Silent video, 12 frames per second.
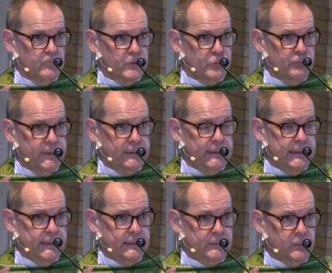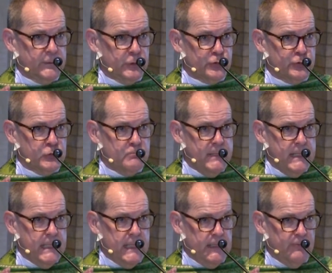to really get at what the true
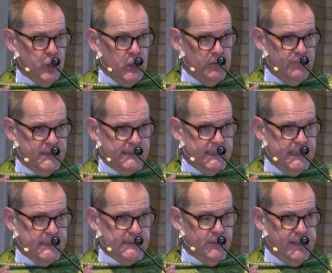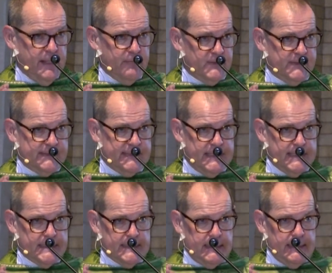meaning of all of this is, we have to see
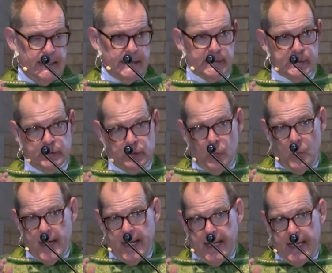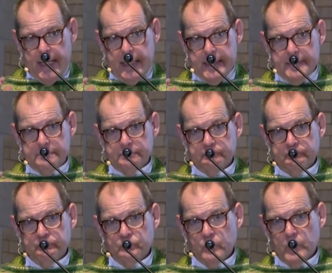it in a certain way.
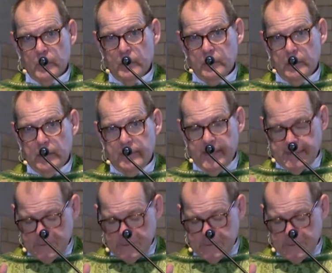And that